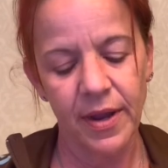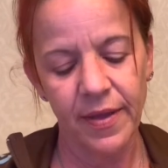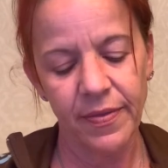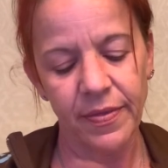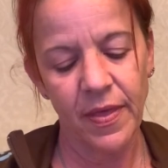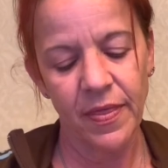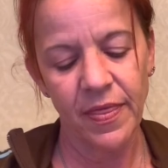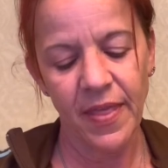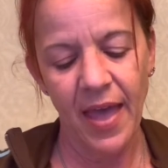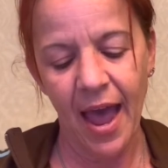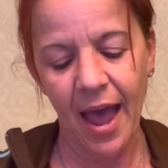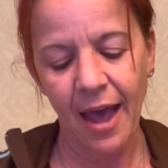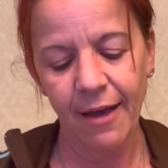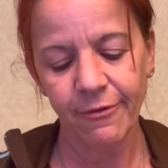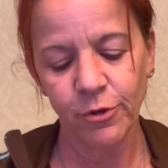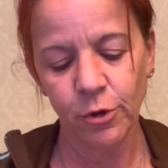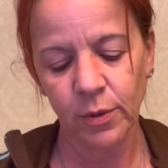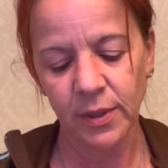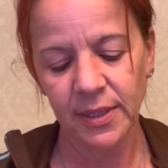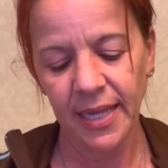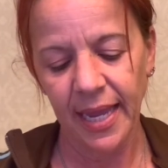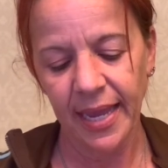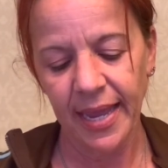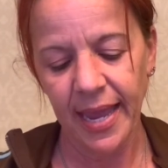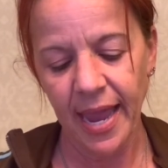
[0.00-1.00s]
and then the after
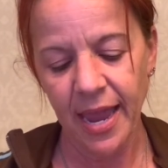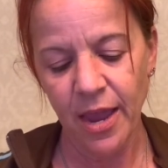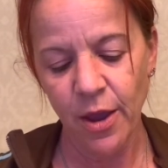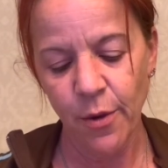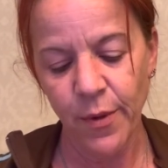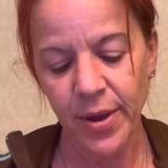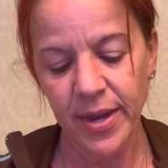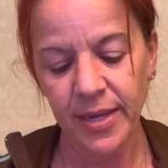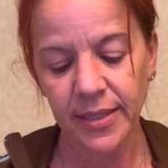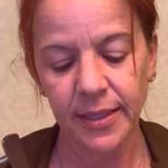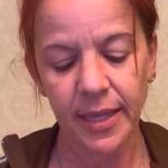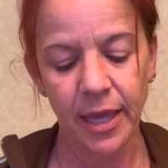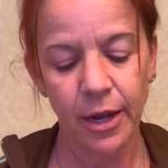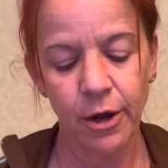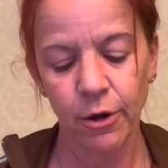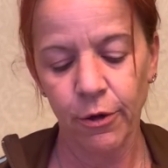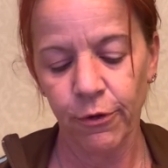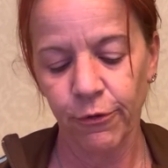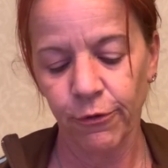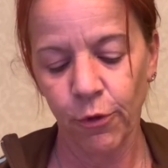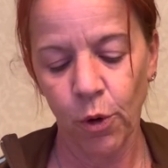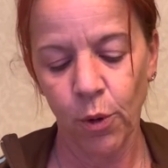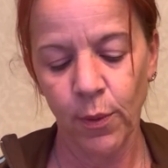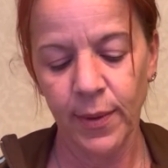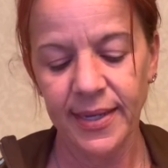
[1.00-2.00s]
was like 8 weeks later or
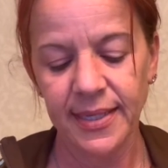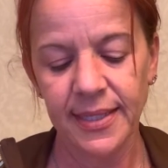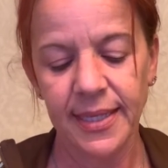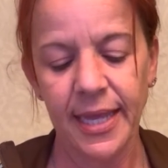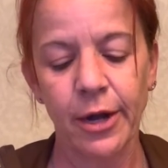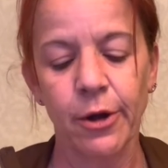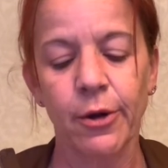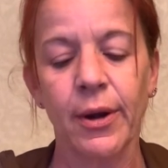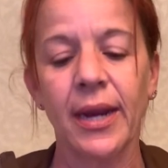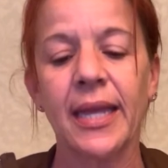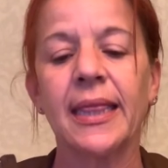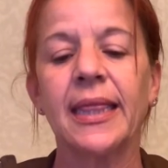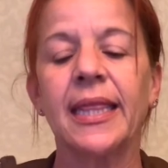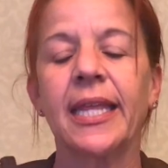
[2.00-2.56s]
4 weeks later. It